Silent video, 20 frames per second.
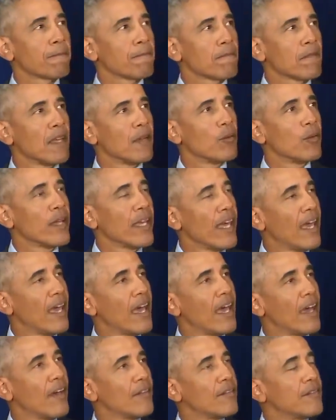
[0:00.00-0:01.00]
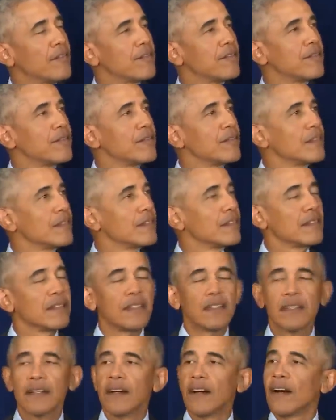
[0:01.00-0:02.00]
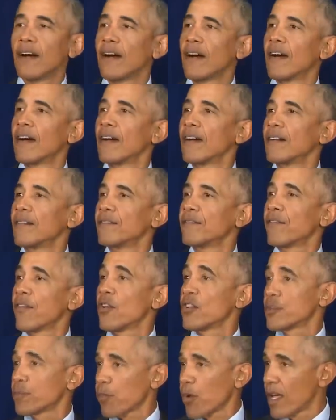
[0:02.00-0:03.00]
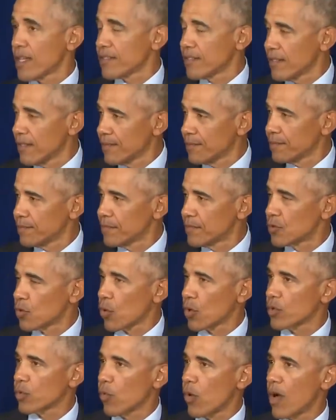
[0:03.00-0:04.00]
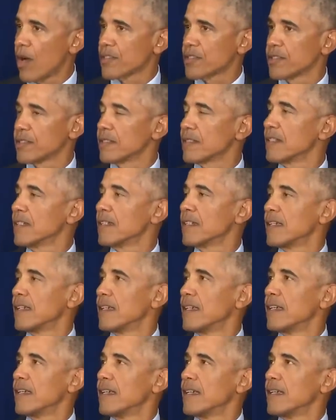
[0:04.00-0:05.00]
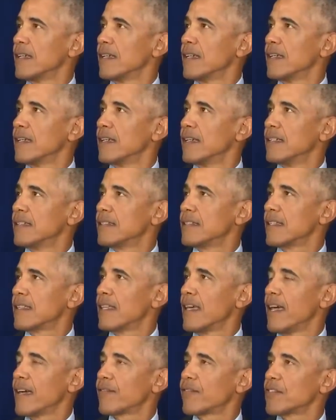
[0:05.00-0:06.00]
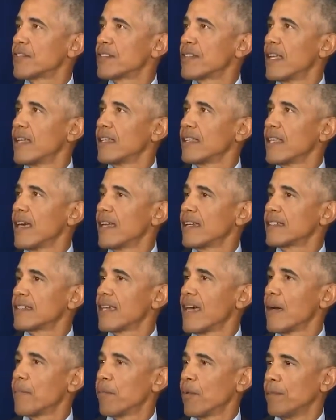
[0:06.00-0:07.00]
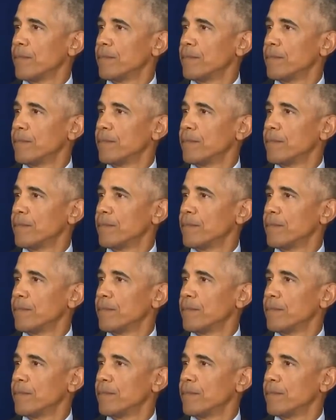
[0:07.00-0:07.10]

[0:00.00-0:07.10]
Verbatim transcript: And we have our first president, George Washington, uh, to thank for setting that example.